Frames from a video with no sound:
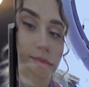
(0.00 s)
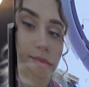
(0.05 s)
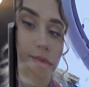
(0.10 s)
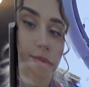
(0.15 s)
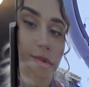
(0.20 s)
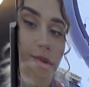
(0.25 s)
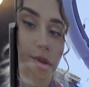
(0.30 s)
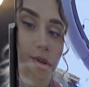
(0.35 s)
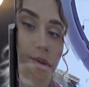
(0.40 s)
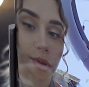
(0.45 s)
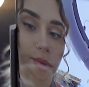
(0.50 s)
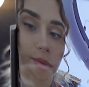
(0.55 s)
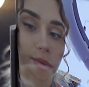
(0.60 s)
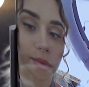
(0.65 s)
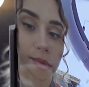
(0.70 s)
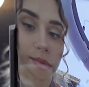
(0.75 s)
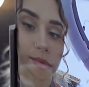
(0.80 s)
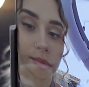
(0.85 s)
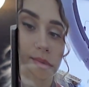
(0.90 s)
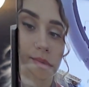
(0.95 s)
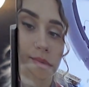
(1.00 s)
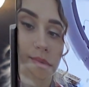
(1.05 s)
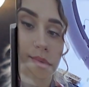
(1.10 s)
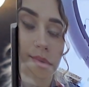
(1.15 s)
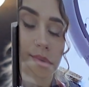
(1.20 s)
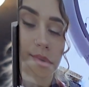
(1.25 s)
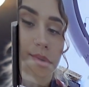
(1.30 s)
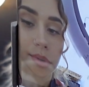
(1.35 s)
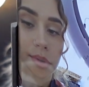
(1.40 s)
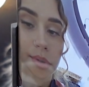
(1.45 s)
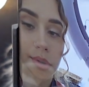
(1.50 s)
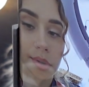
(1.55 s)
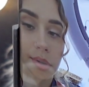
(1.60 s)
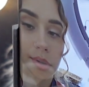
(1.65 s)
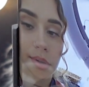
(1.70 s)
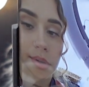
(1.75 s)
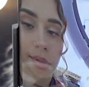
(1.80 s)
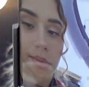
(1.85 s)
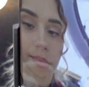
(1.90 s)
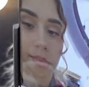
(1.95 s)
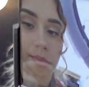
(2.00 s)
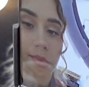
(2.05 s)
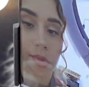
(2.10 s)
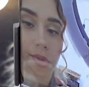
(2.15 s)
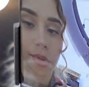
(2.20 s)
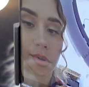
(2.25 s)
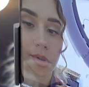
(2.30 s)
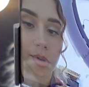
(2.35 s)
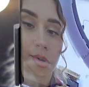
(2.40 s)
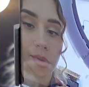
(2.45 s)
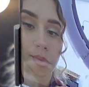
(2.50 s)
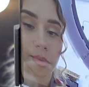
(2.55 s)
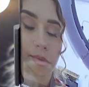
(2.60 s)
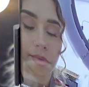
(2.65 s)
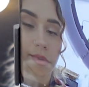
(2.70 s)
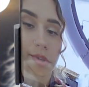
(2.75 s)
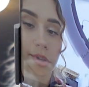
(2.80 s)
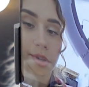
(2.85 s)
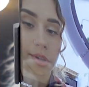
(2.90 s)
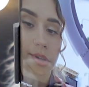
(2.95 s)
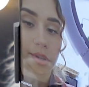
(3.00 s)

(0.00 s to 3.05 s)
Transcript: No, I'm not done with it